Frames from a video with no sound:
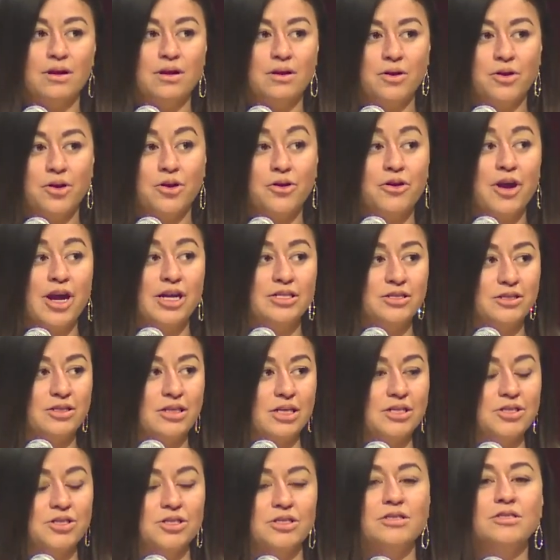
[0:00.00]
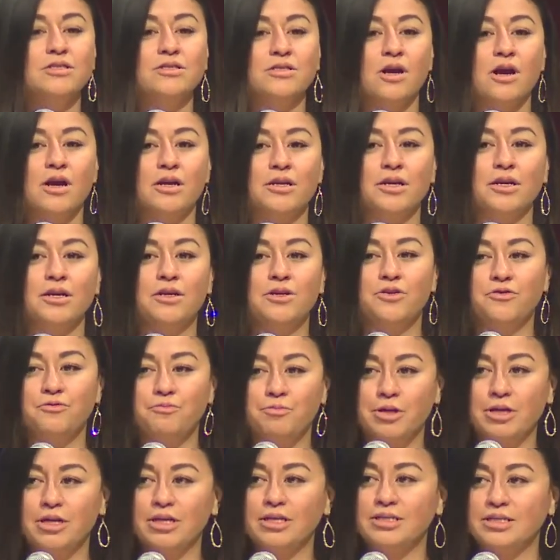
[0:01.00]
congratulations, Tania, you've
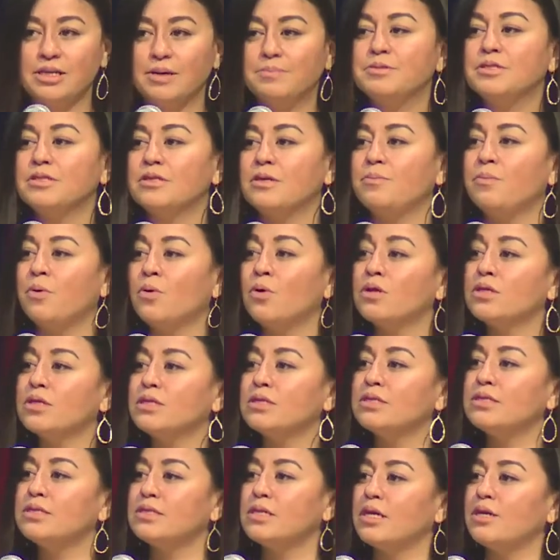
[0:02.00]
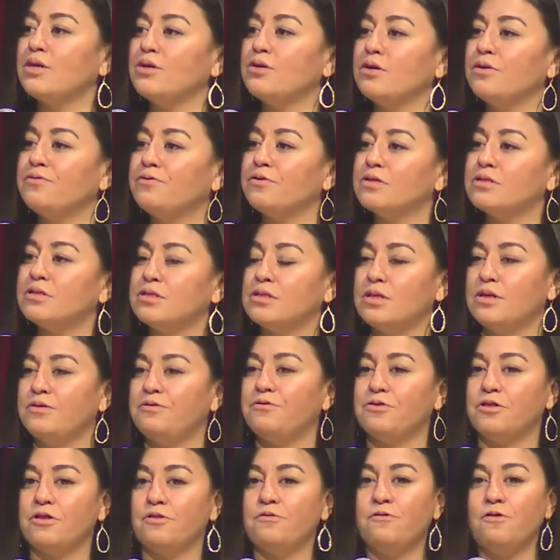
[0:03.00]
been accepted at Portland State University
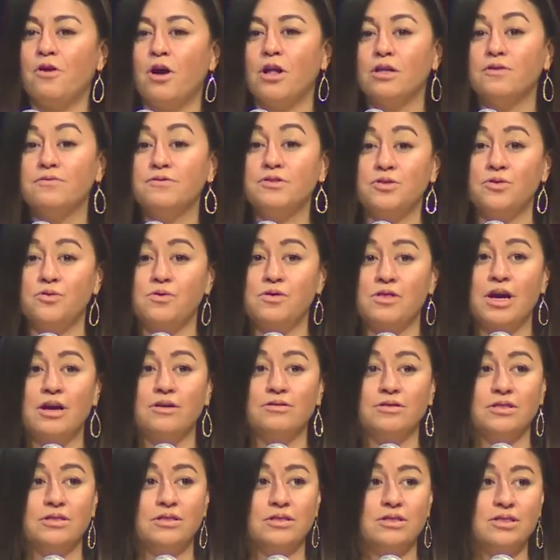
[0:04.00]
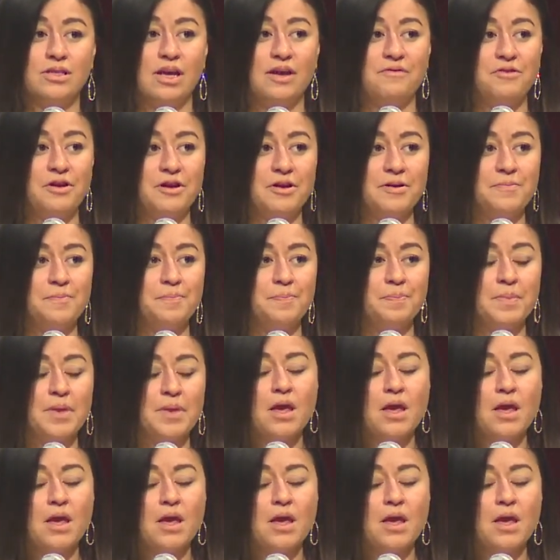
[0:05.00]
for the fall of 2007.